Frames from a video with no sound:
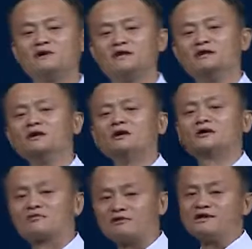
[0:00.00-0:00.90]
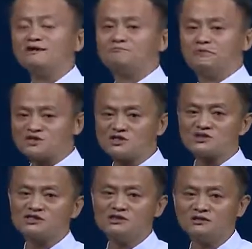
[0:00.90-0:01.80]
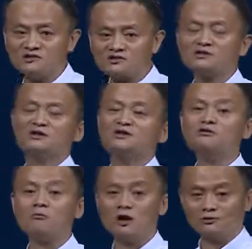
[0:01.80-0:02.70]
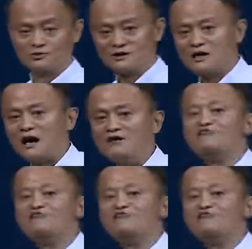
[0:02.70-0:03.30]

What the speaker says: many great business leaders in the world. I